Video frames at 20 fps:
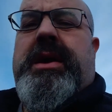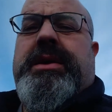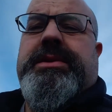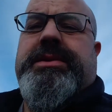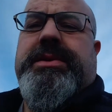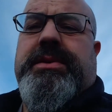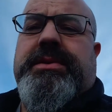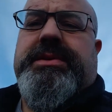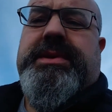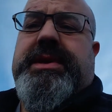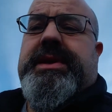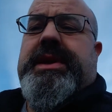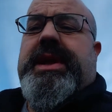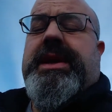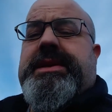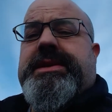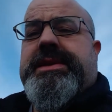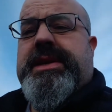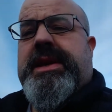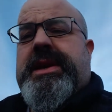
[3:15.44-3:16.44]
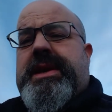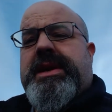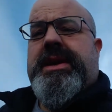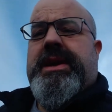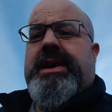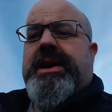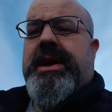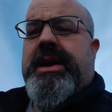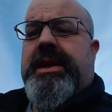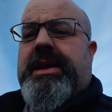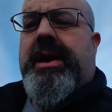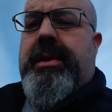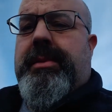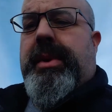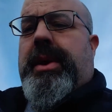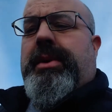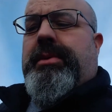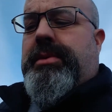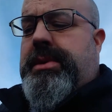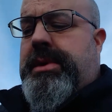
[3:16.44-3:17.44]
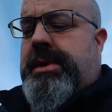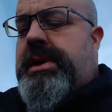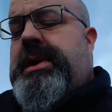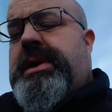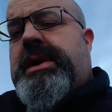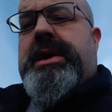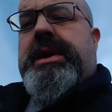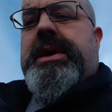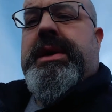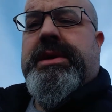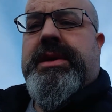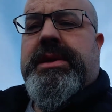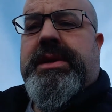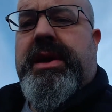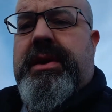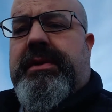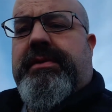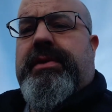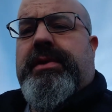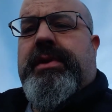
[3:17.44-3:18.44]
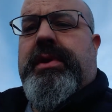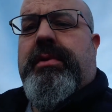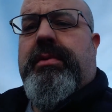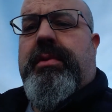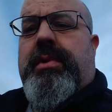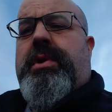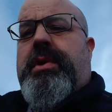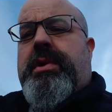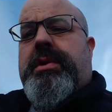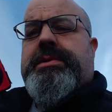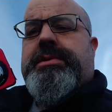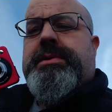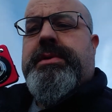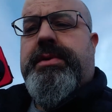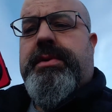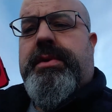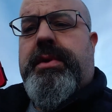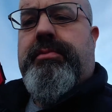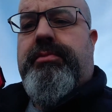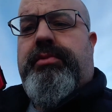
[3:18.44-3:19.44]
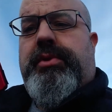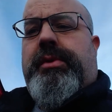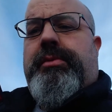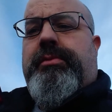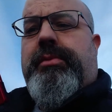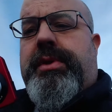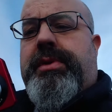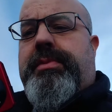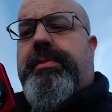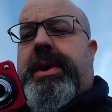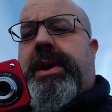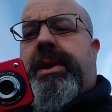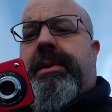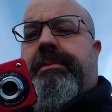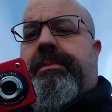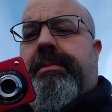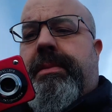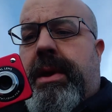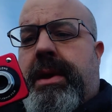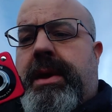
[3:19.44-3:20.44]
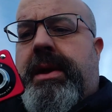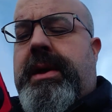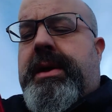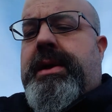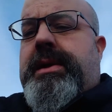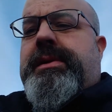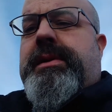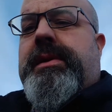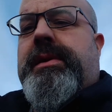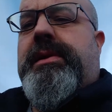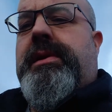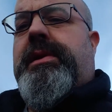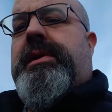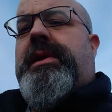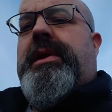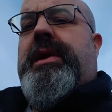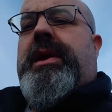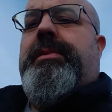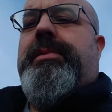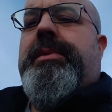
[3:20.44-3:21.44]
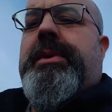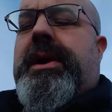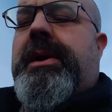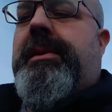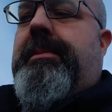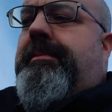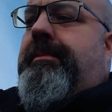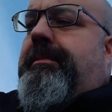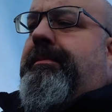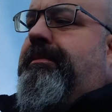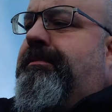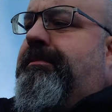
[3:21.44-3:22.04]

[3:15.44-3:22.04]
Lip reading: So it's the next day and I'm out today for a little walk, so I thought I'd bring with me the little ABcam